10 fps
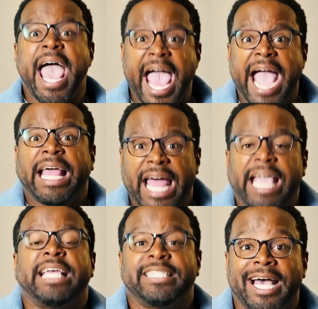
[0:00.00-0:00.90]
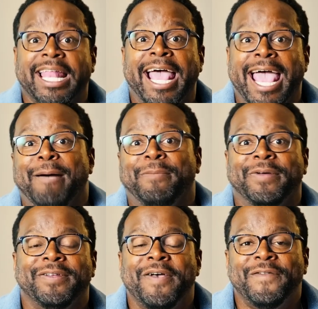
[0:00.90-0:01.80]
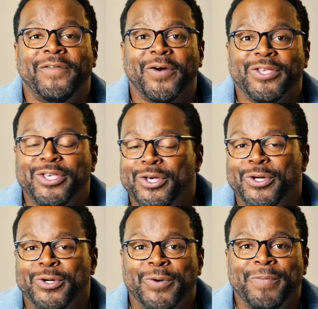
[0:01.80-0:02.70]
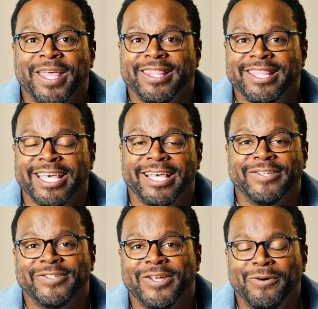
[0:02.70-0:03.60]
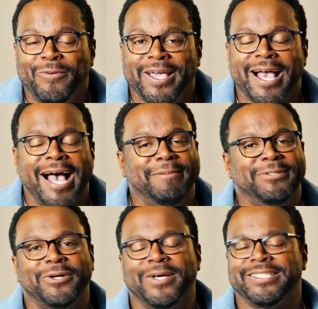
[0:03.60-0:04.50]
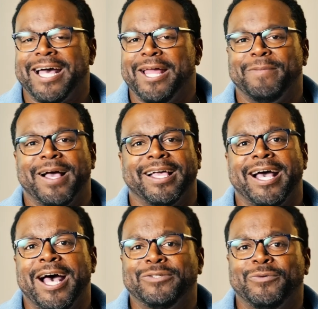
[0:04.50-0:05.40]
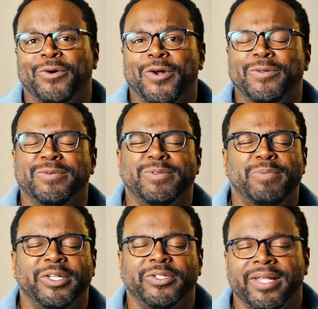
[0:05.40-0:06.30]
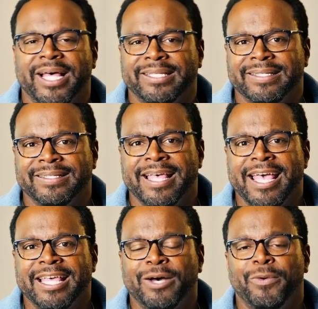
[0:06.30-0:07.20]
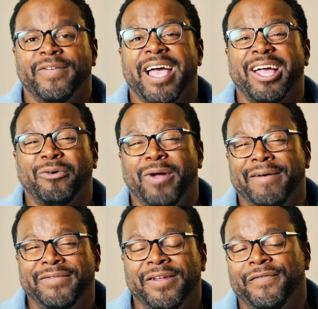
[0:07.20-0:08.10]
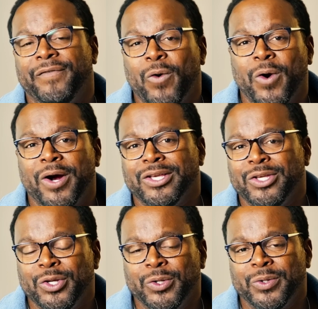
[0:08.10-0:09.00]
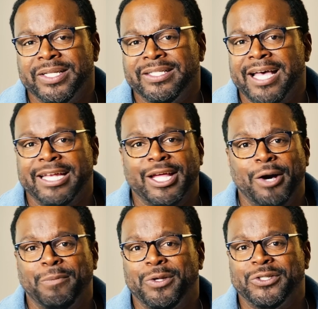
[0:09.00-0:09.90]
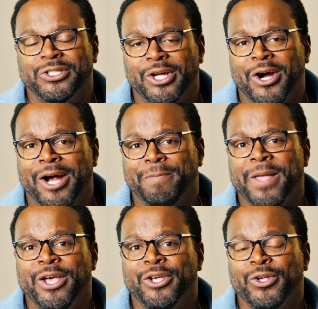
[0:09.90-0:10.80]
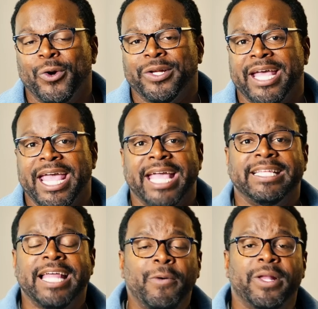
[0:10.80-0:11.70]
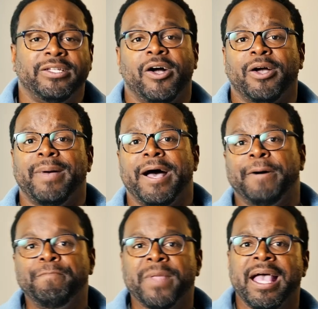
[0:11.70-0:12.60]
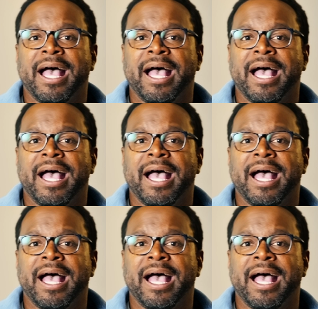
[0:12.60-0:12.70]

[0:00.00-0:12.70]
Act like it's gonna happen for you this week. I am so excited about God's word and some special lessons that we've got crafted for you, designed to help you start your day. And today I want to talk about